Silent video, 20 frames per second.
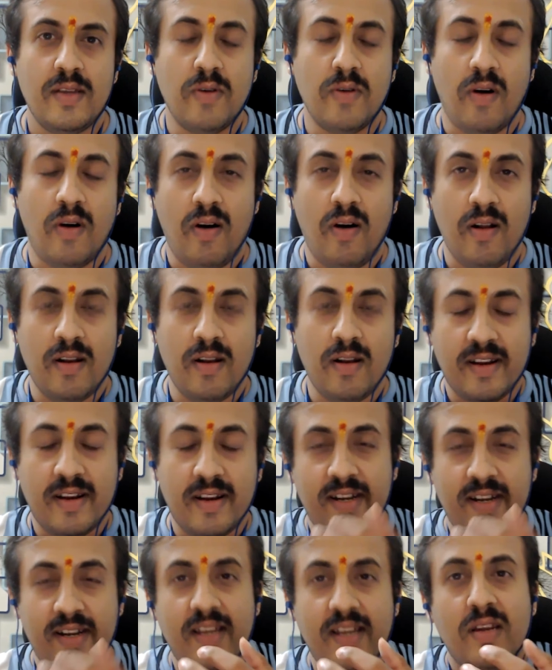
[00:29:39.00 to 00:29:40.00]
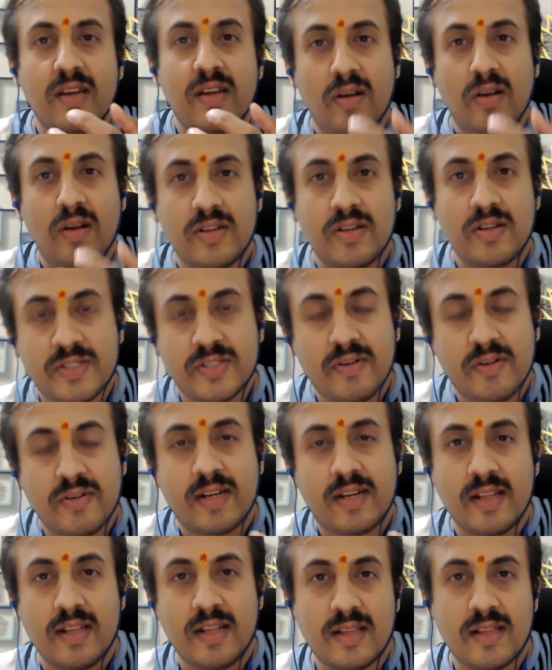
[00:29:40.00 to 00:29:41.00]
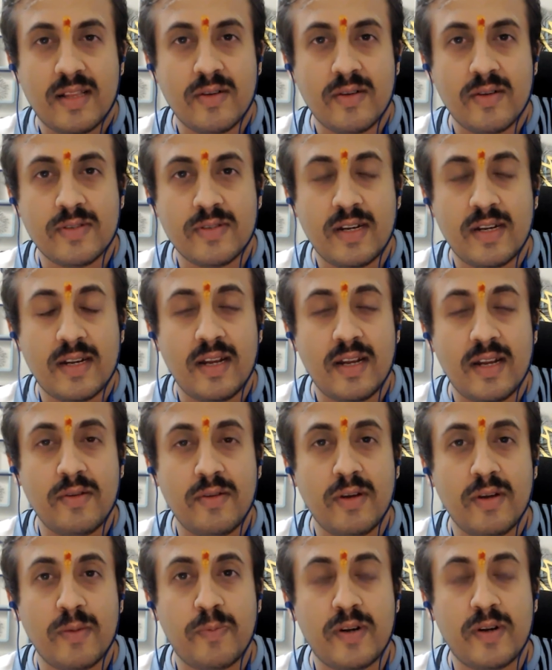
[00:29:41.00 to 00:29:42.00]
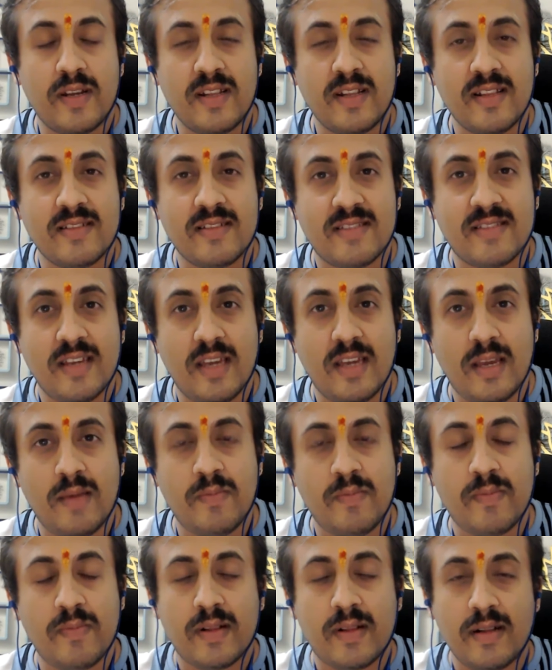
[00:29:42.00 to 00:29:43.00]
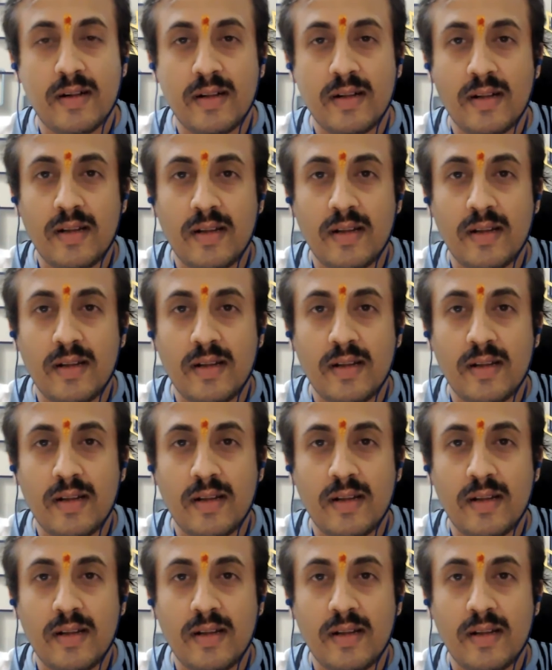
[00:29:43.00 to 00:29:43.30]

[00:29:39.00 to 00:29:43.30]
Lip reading: You already lost your 10,000 and you are putting the same